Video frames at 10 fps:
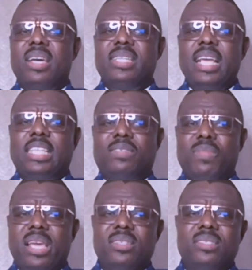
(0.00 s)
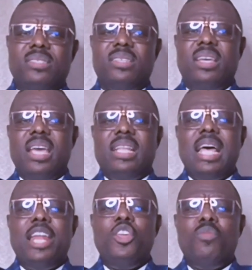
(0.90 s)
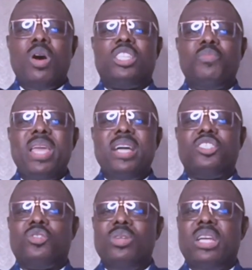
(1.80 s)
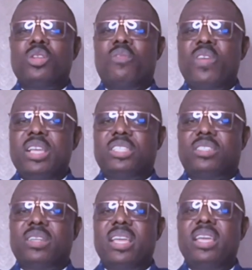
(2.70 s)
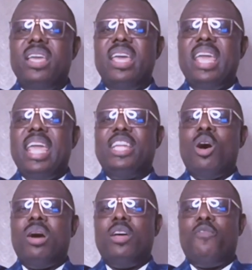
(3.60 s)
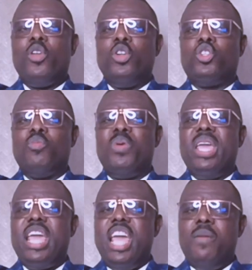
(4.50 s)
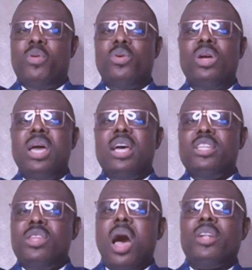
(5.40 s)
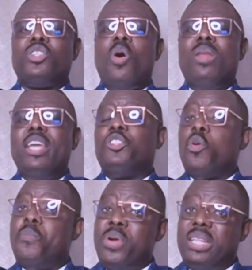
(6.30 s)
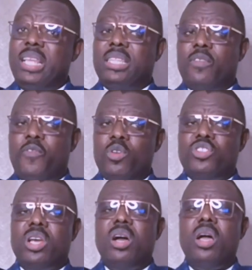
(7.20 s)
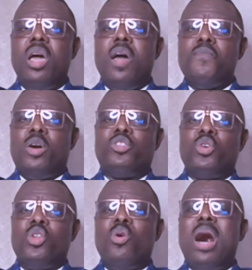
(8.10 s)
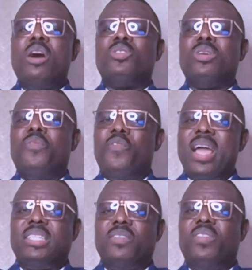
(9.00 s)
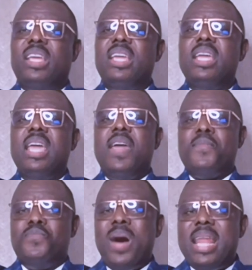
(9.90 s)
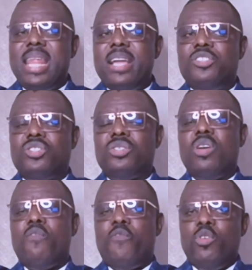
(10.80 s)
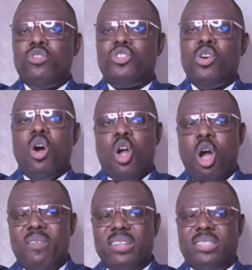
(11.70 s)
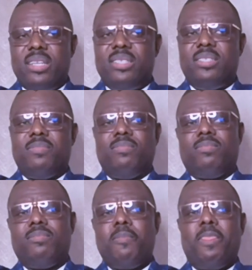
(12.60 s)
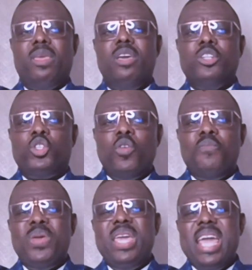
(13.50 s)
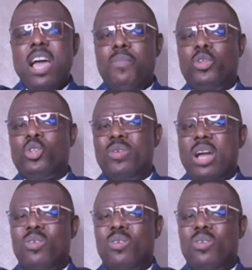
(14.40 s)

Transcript: This means that you must be a student of history in order for you to be able not only to predict the future, but to know how to effectively manage future occurrences. To be able to